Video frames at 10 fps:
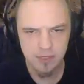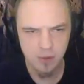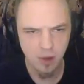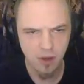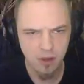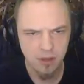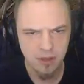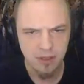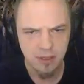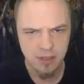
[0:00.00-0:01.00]
through this wall,
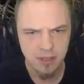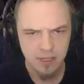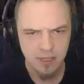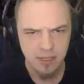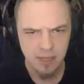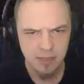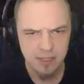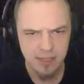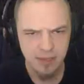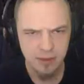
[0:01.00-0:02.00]

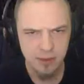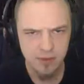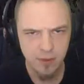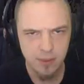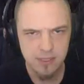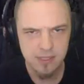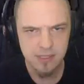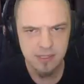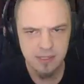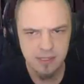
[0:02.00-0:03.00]
emptied out those
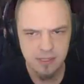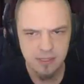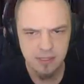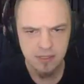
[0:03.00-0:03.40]
furnaces.